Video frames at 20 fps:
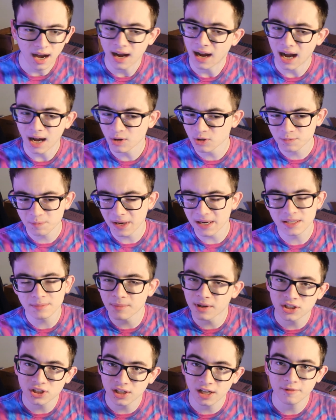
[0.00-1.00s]
I'll spend
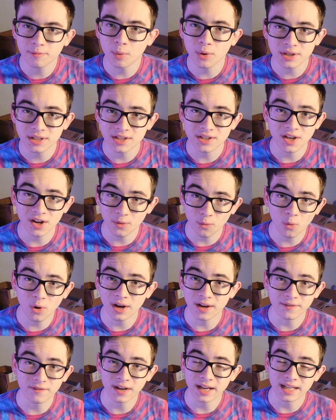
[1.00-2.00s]
as much life points as I
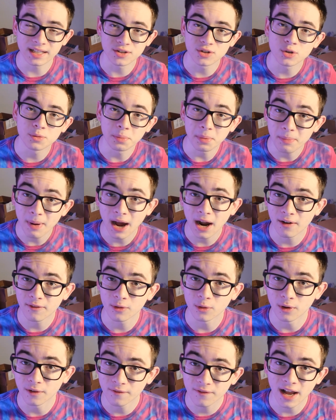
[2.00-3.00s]
want if I get super
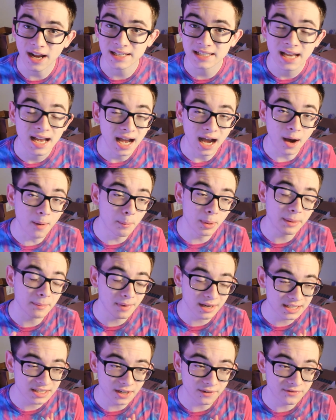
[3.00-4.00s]
powerful effects. I'll bring
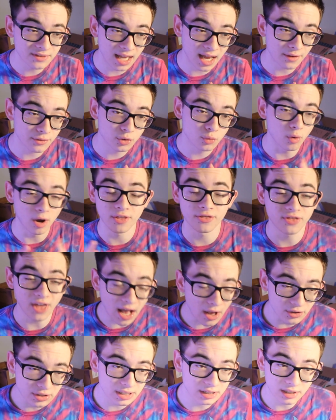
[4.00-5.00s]
myself down to
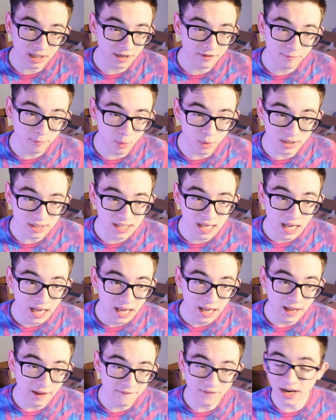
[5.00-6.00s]
1,000 life points
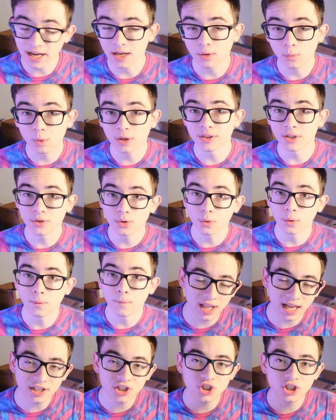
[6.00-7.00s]
if I can win the
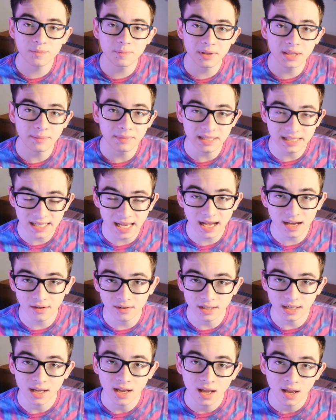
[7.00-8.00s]
duel. That's just been the
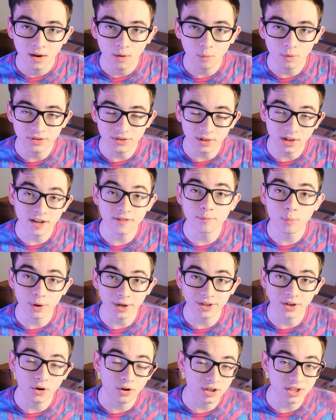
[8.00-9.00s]
mentality with life
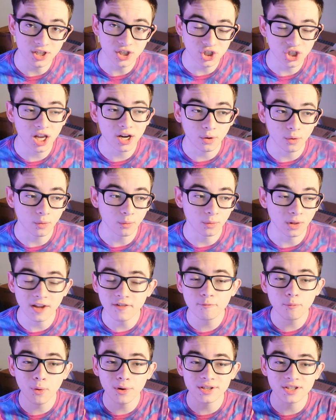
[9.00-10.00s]
point cards in general.
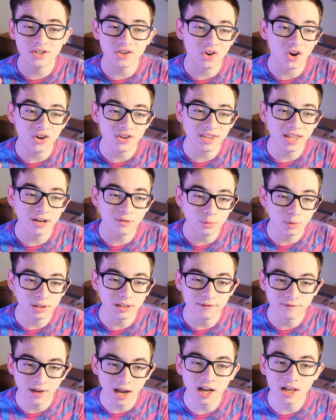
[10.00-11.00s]
Life points aren't that
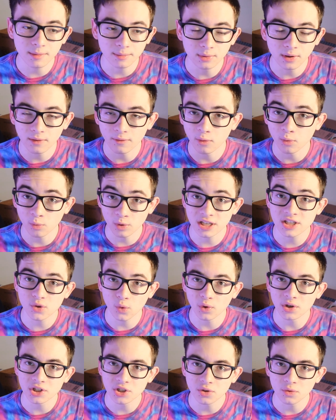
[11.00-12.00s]
really valuable of a
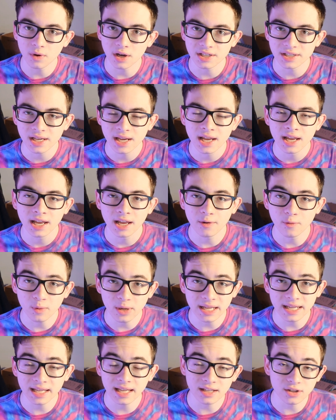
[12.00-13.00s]
resource to us. If
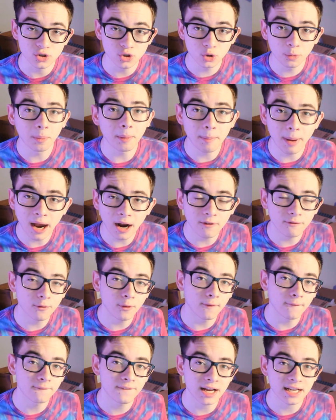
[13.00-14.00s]
we can get super
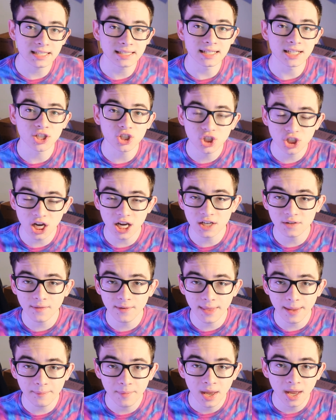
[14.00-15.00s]
powerful effects in exchange
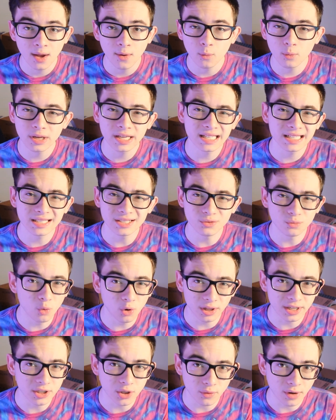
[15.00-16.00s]
for them, we
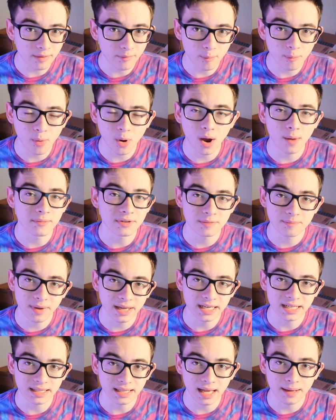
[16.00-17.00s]
really don't have a problem
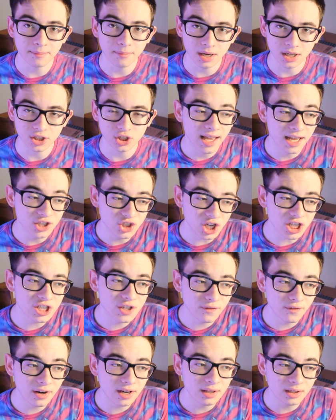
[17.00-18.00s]
spending that much.
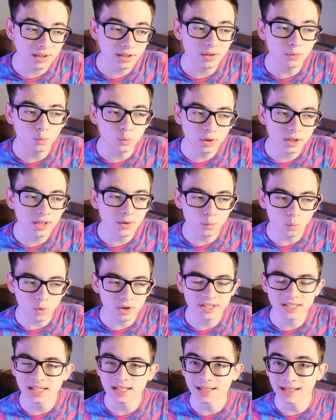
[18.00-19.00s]
Injection Fairy Lily really
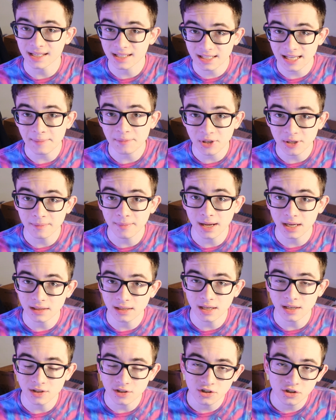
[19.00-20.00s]
wasn't an exception
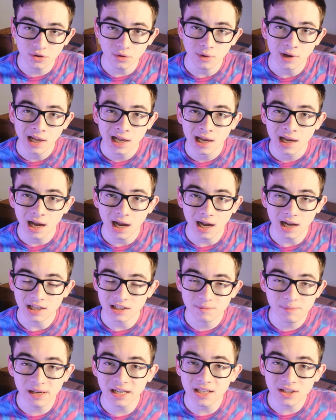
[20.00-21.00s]
back then too.
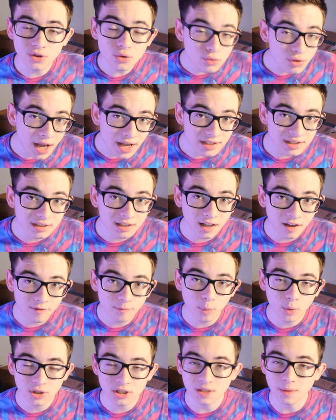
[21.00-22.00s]
Spending 2,000
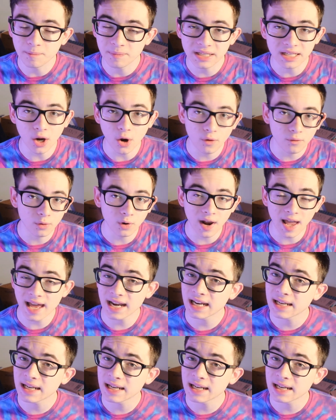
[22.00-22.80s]
life points to beat over